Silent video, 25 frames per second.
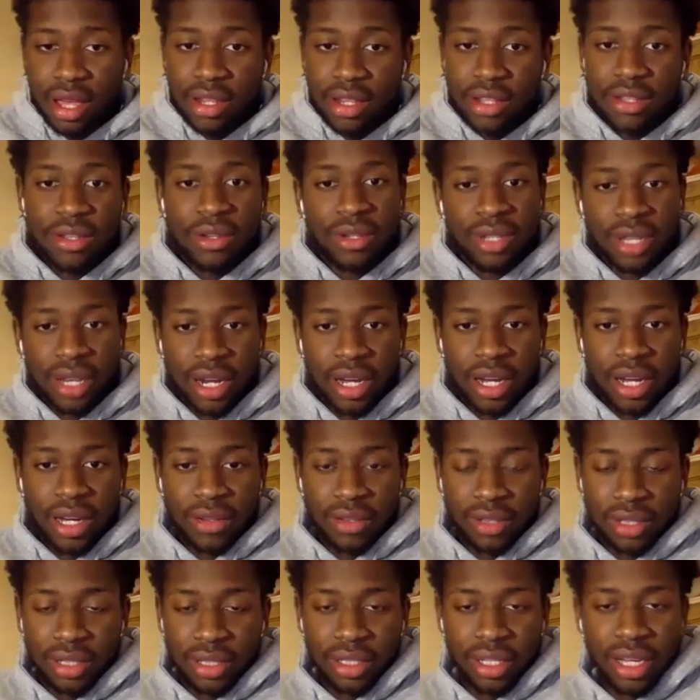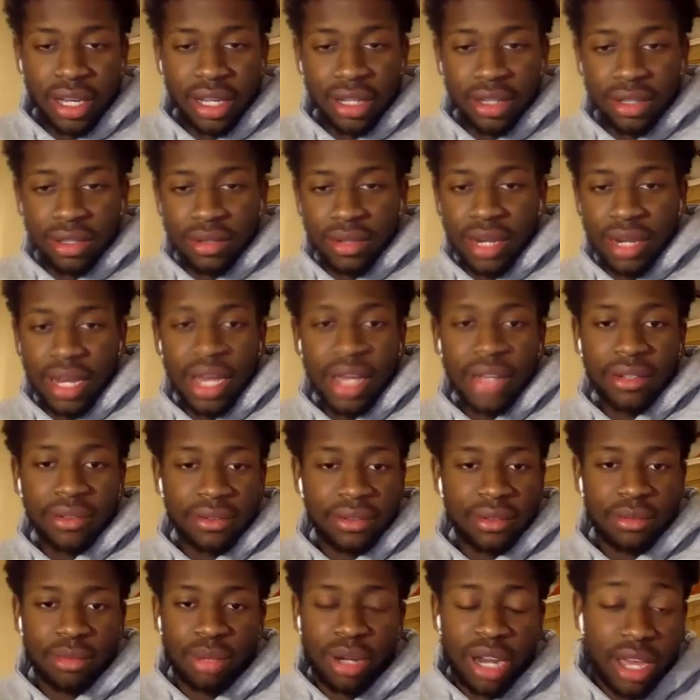and the two centre halves that started were like
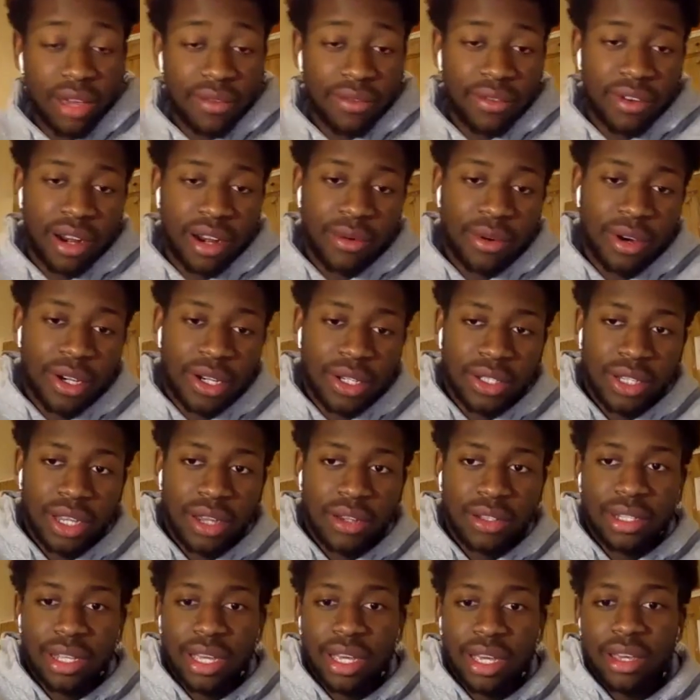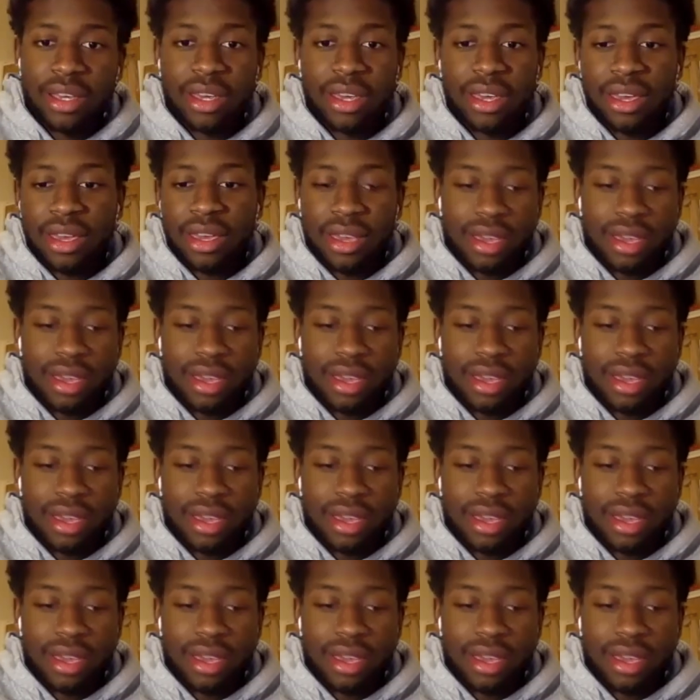playing very well. So I was like,